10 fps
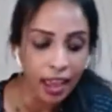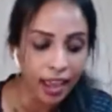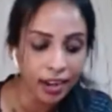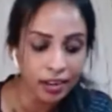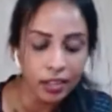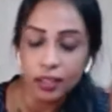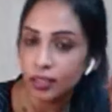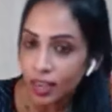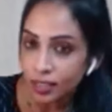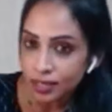And
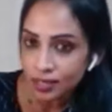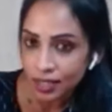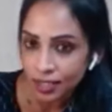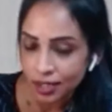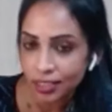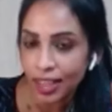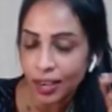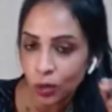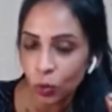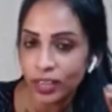that is it.
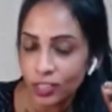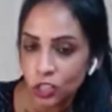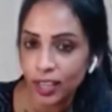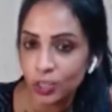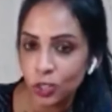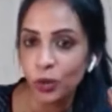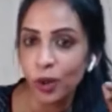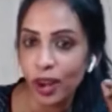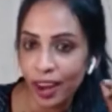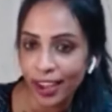That will change
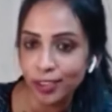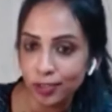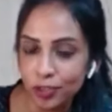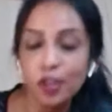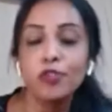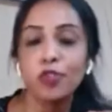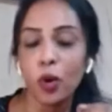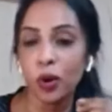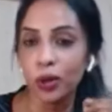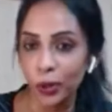your life
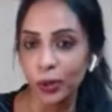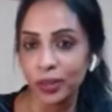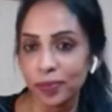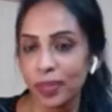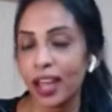for good.